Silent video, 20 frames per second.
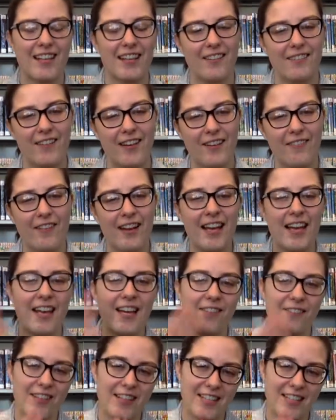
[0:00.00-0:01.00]
We
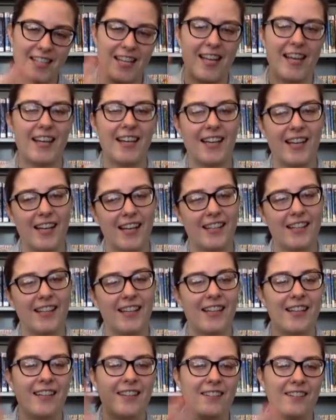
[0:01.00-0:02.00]
wave and say
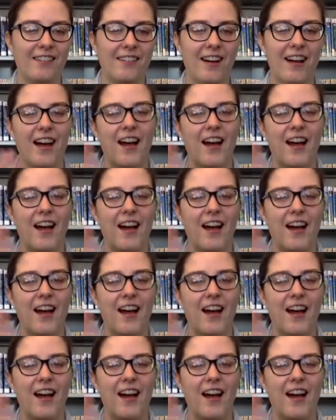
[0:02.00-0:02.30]
hello.